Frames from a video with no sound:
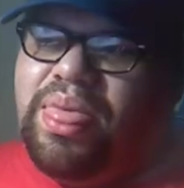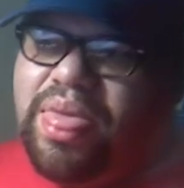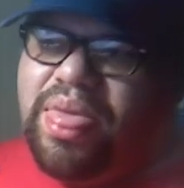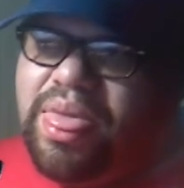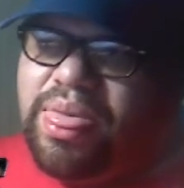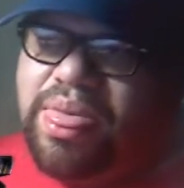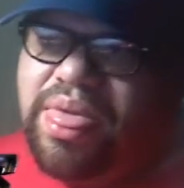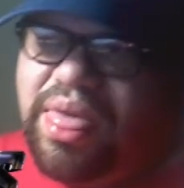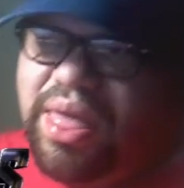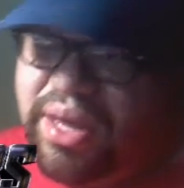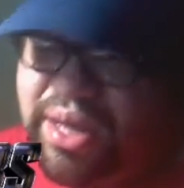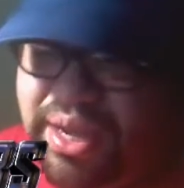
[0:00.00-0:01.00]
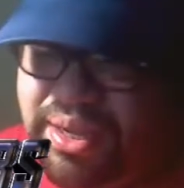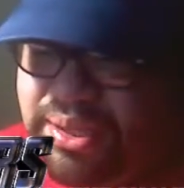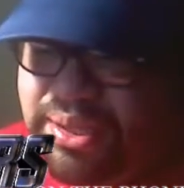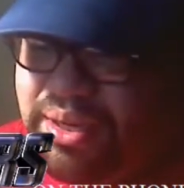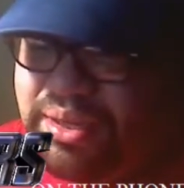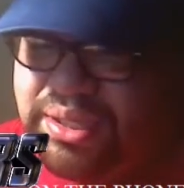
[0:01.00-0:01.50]
eh, eh, I
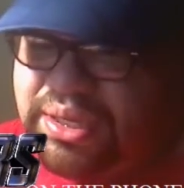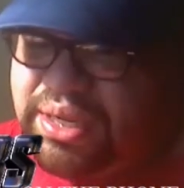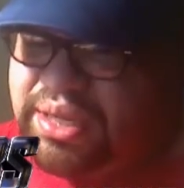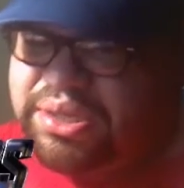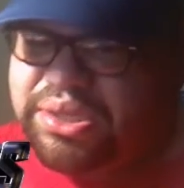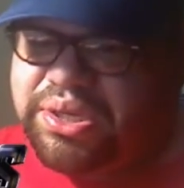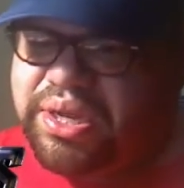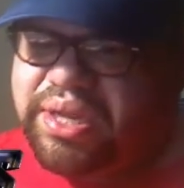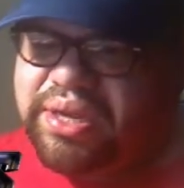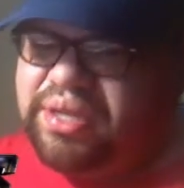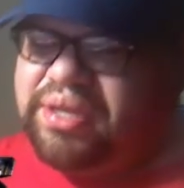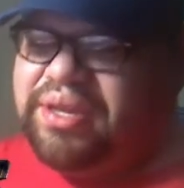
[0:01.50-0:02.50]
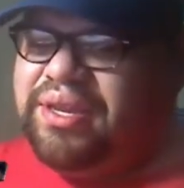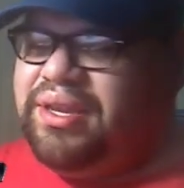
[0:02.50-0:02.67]
can't talk today. Shit.